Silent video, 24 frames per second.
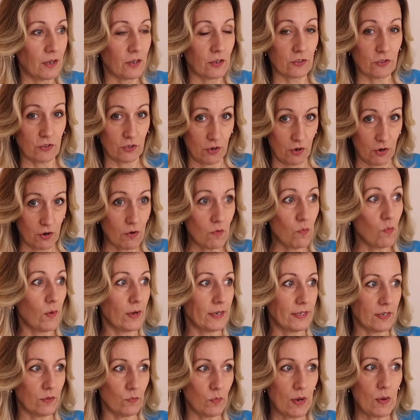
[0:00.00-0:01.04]
So
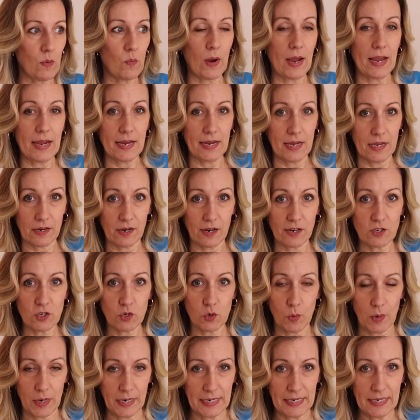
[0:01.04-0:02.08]
what did we weigh in our
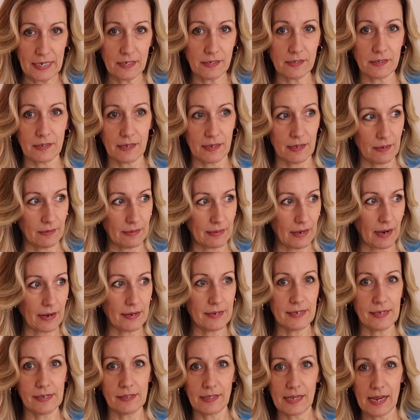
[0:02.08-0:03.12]
20s and
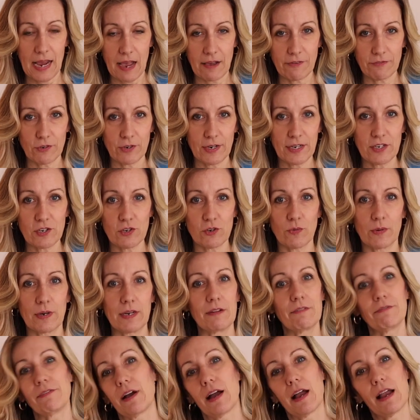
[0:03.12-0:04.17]
ideally after age
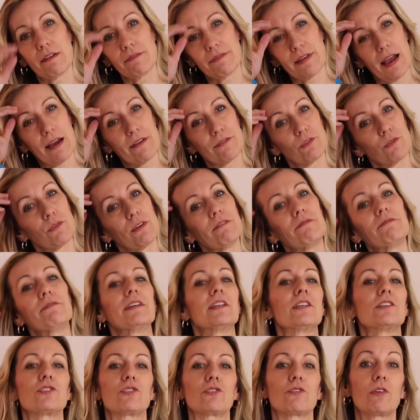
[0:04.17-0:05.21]
25, after we've
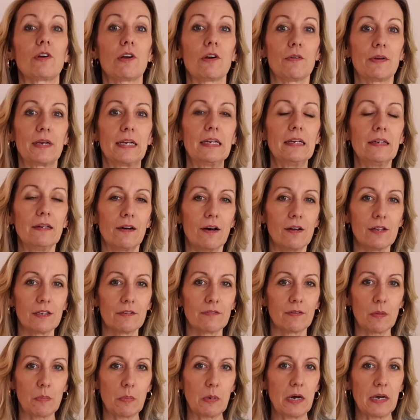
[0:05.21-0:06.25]
finished growing, all
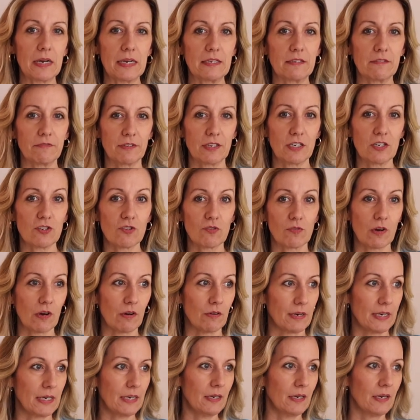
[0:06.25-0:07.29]
of our bodies finished
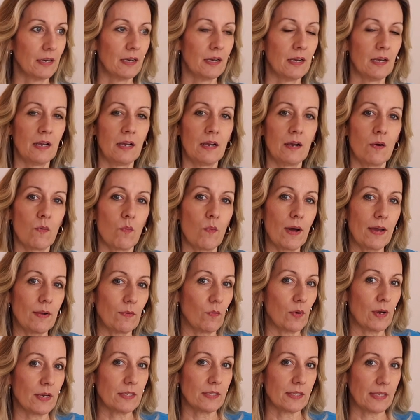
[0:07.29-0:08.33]
growing? What
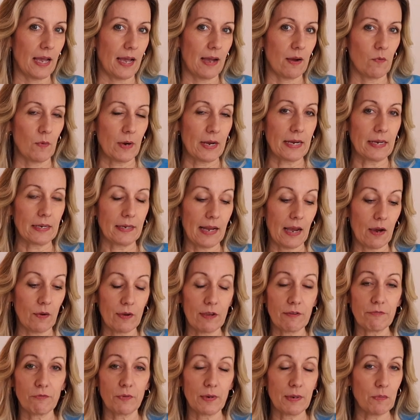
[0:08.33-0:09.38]
was that weight? Now,
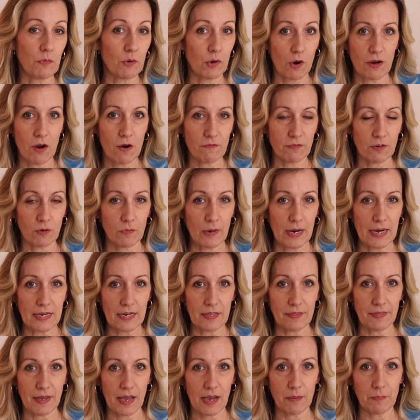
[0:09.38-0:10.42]
if we were overweight
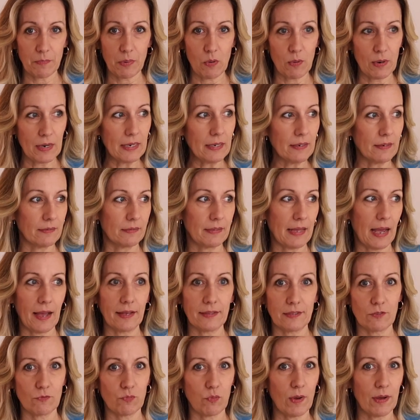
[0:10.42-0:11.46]
at that point,
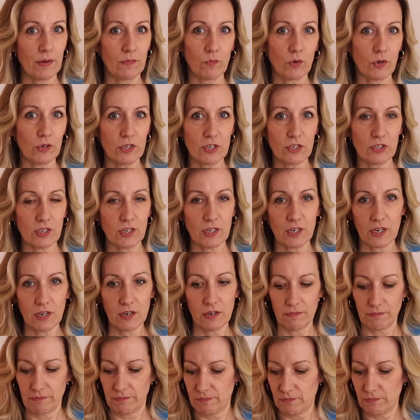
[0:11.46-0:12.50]
that's one we're just going
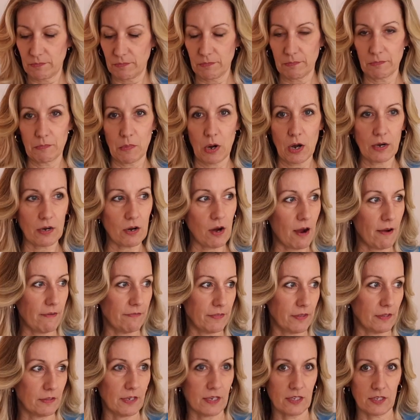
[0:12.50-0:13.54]
to mark off
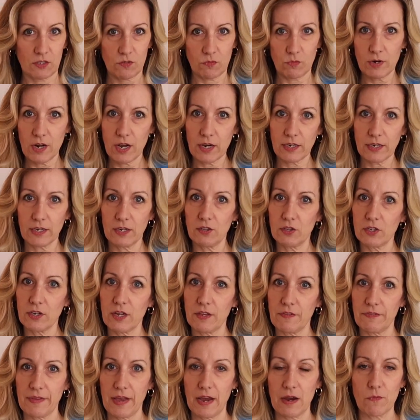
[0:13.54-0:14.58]
the list. We're not going to look
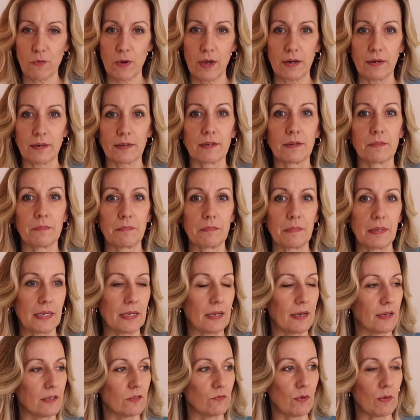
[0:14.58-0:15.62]
at that one
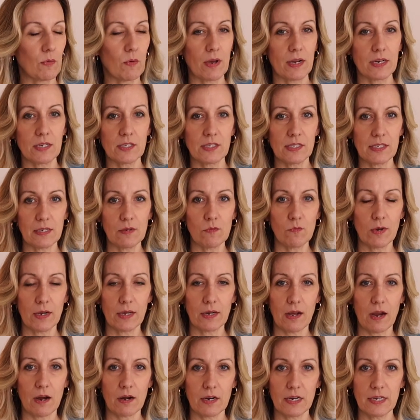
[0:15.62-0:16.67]
because we want to see
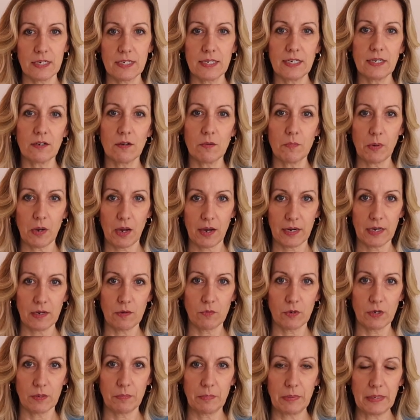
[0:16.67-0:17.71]
what our ideal body
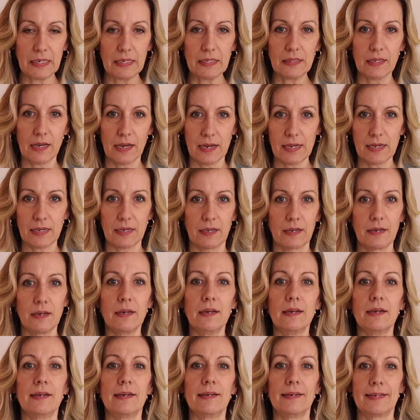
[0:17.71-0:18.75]
would be like
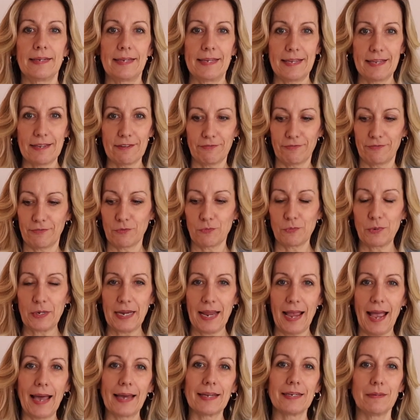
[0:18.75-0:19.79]
if we
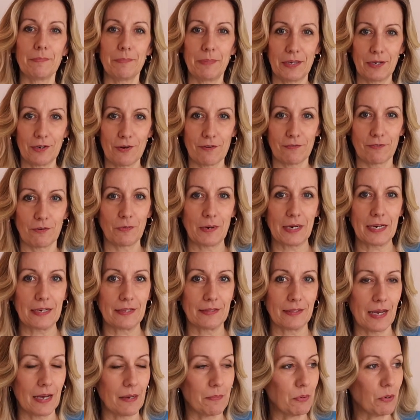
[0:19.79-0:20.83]
hadn't been overweight
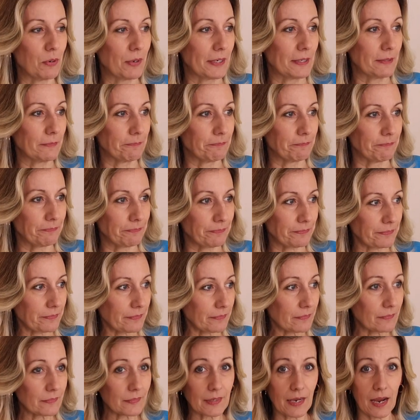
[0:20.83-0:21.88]
at that point.
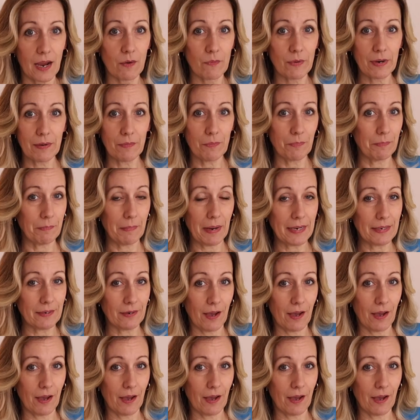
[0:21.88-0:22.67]
And we might